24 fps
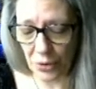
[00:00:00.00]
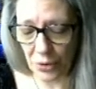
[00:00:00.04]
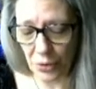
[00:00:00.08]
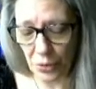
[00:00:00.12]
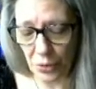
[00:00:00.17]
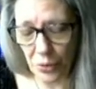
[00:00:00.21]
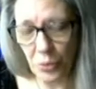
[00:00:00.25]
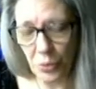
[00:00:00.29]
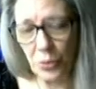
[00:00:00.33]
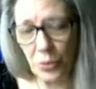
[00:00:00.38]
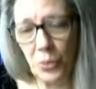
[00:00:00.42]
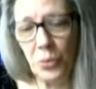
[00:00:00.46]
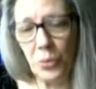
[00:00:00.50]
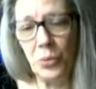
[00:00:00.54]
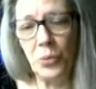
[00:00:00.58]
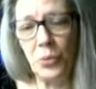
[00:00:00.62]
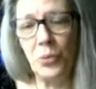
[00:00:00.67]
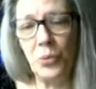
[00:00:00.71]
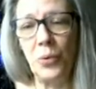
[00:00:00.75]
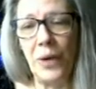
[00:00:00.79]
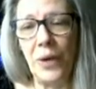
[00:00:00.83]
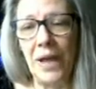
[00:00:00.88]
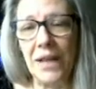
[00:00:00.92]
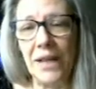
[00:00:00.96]

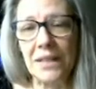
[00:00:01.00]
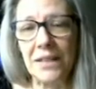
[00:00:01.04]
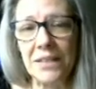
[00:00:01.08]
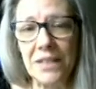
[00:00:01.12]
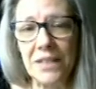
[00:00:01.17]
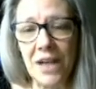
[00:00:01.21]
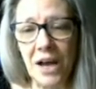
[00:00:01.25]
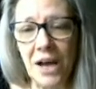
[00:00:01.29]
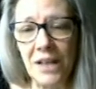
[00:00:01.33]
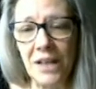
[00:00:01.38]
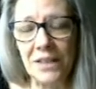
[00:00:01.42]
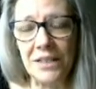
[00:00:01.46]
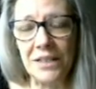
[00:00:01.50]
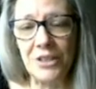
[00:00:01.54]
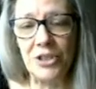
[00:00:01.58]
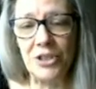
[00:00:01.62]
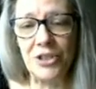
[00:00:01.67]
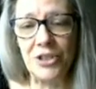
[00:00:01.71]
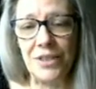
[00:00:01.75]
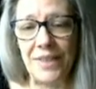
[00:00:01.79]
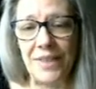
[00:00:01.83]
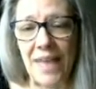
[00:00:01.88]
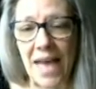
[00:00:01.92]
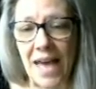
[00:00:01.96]
who acknowledge
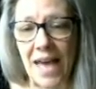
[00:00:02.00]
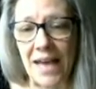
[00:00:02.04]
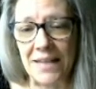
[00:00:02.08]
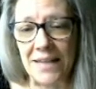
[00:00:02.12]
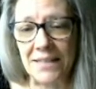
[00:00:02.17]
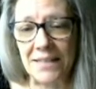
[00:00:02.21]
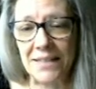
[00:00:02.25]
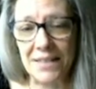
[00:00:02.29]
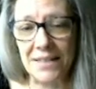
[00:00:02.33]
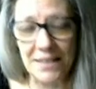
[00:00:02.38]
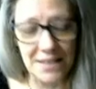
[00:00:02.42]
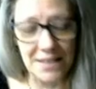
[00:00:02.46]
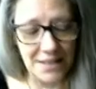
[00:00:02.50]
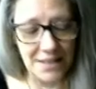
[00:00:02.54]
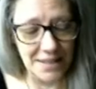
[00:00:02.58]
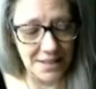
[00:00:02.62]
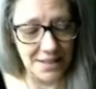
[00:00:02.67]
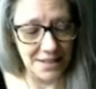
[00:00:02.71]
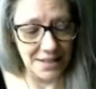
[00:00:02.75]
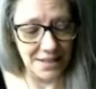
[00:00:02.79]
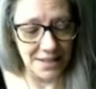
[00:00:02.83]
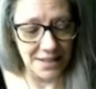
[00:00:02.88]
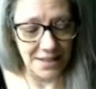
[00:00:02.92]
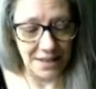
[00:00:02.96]
that
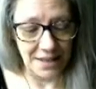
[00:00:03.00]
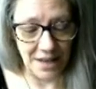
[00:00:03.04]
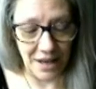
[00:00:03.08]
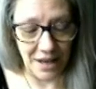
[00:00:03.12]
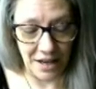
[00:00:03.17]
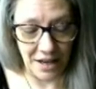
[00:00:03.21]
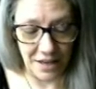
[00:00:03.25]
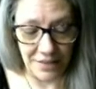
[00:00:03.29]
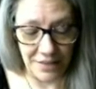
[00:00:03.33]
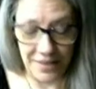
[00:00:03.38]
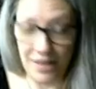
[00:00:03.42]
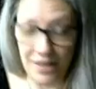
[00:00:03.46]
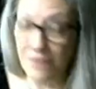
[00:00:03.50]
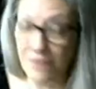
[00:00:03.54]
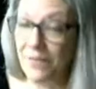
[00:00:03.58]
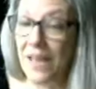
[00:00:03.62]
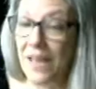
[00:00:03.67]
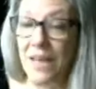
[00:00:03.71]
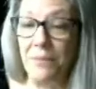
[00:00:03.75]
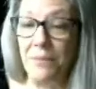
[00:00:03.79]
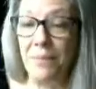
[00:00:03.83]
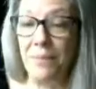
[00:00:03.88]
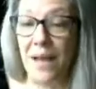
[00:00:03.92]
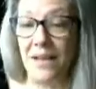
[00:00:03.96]
uh, they've
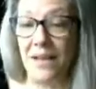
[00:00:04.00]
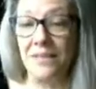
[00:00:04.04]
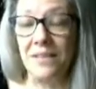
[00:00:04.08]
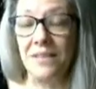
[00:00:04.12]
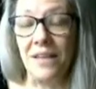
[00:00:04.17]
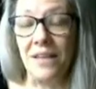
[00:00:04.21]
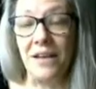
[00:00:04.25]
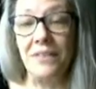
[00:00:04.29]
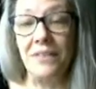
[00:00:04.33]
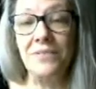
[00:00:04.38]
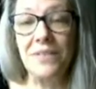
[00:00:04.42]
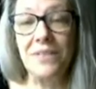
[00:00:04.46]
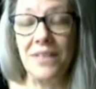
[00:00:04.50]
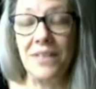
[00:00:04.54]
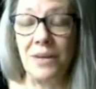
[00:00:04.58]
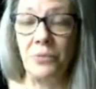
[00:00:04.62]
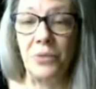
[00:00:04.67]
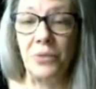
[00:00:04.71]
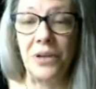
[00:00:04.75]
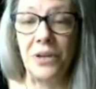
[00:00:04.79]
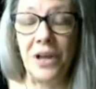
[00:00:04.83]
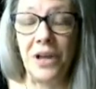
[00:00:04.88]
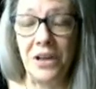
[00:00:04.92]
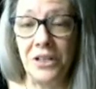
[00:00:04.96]
had past lives that
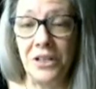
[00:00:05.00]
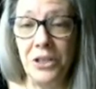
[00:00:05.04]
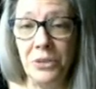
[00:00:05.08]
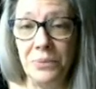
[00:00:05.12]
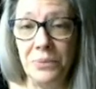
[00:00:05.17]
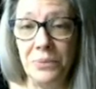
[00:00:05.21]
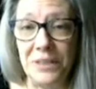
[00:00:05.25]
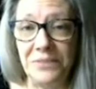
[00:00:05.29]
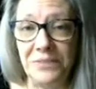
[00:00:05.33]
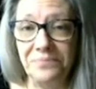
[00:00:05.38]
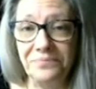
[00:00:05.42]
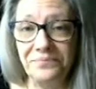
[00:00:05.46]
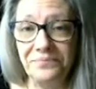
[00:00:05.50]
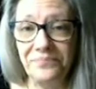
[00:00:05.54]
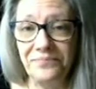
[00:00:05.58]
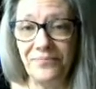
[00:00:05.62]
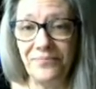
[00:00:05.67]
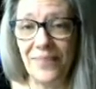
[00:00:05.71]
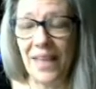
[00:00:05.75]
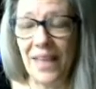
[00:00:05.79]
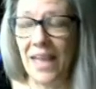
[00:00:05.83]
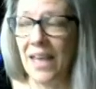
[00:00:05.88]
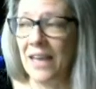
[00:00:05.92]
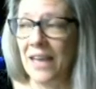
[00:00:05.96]
were not human
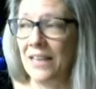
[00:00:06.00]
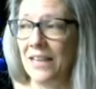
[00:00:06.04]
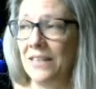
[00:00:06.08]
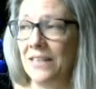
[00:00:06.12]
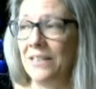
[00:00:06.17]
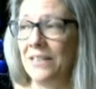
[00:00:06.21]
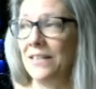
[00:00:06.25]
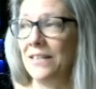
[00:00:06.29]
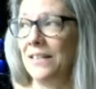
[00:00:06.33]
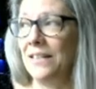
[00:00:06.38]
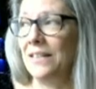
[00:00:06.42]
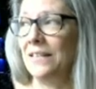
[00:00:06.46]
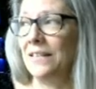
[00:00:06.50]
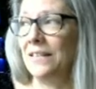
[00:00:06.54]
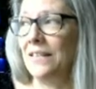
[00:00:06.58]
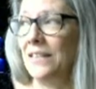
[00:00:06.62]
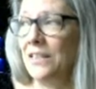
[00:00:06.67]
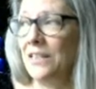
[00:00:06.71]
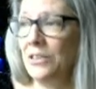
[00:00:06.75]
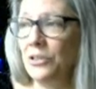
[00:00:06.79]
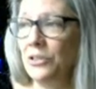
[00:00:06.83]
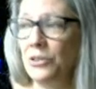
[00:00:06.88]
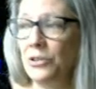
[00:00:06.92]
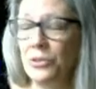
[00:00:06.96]
and in the
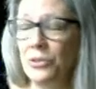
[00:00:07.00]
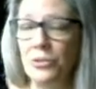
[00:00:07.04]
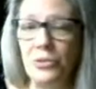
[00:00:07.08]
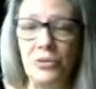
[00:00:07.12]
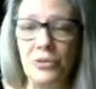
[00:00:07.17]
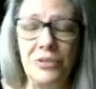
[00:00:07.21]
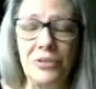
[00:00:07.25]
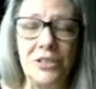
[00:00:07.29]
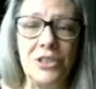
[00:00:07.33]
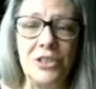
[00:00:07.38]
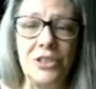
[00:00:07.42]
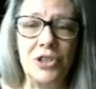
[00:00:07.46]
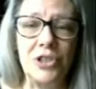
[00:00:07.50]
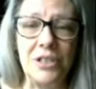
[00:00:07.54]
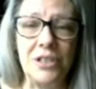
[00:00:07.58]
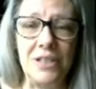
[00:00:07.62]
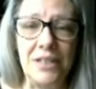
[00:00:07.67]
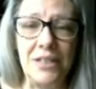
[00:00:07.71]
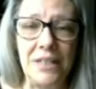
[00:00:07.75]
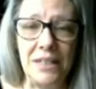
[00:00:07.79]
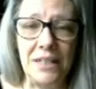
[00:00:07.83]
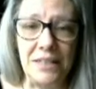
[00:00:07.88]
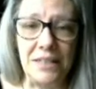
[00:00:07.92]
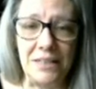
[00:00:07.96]
hindu tradition
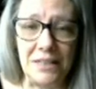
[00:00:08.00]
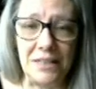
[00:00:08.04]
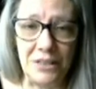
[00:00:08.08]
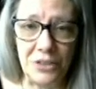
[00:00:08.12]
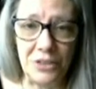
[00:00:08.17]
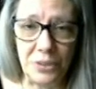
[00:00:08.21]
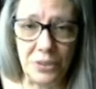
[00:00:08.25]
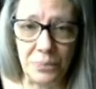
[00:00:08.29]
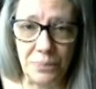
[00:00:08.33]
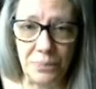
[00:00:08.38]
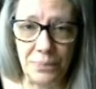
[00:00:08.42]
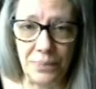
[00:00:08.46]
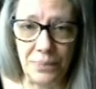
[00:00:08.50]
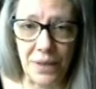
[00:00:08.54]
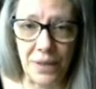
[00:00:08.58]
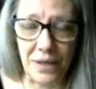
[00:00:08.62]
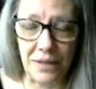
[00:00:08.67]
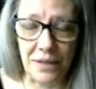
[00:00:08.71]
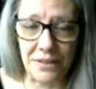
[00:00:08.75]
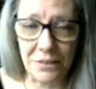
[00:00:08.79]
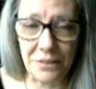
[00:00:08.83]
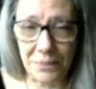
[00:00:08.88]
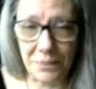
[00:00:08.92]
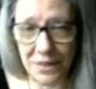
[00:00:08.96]
in the
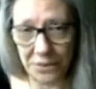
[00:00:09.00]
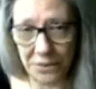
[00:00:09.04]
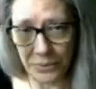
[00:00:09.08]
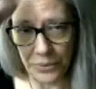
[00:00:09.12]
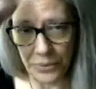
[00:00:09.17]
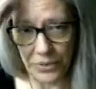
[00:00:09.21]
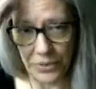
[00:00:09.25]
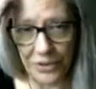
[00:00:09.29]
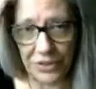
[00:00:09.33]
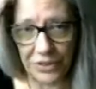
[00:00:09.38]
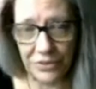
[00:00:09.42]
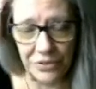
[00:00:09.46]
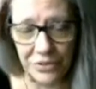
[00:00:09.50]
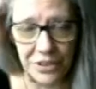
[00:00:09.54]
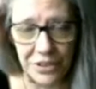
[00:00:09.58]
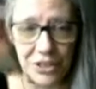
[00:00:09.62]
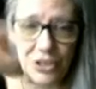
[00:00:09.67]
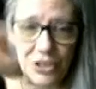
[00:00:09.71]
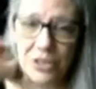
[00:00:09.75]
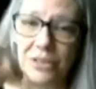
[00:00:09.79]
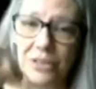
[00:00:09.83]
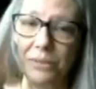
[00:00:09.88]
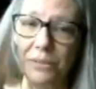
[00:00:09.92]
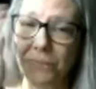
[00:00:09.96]
uh, tibetan buddhist
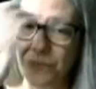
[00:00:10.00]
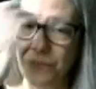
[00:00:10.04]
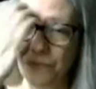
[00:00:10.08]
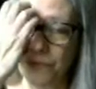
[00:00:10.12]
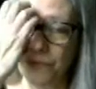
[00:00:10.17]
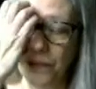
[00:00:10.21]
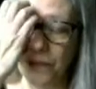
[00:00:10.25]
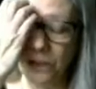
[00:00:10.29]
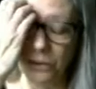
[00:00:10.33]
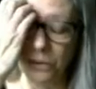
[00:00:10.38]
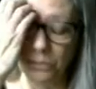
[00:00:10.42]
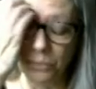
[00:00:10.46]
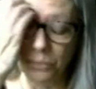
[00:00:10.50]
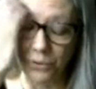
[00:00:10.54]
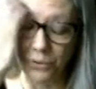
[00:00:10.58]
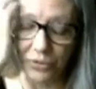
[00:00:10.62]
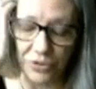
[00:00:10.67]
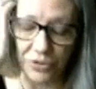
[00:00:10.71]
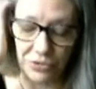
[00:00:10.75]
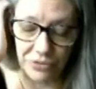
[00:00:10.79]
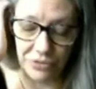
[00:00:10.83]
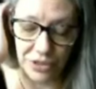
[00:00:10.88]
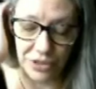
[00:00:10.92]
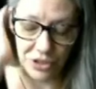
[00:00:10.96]
tradition regular
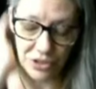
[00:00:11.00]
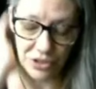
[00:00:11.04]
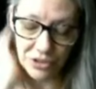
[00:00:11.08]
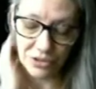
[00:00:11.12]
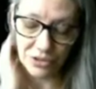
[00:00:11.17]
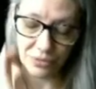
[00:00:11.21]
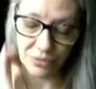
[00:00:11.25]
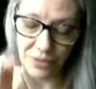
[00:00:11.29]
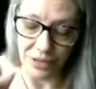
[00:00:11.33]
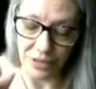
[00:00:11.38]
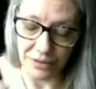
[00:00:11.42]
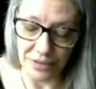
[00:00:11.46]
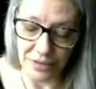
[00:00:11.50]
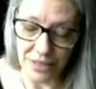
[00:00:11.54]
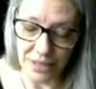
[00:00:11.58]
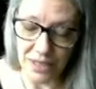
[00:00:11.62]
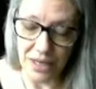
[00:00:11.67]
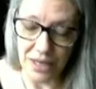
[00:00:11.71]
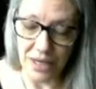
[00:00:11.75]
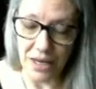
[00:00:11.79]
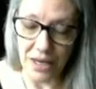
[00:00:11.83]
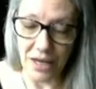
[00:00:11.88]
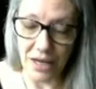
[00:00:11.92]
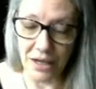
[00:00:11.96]
buddhist tradition as well
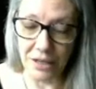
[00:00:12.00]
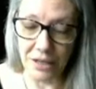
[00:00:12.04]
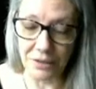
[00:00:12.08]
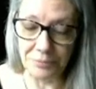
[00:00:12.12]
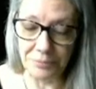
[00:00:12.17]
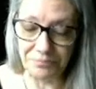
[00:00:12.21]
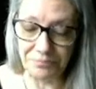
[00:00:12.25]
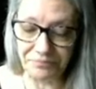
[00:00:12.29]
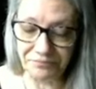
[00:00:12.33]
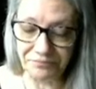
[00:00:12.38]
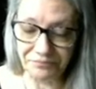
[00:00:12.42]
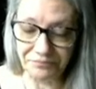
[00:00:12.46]
um,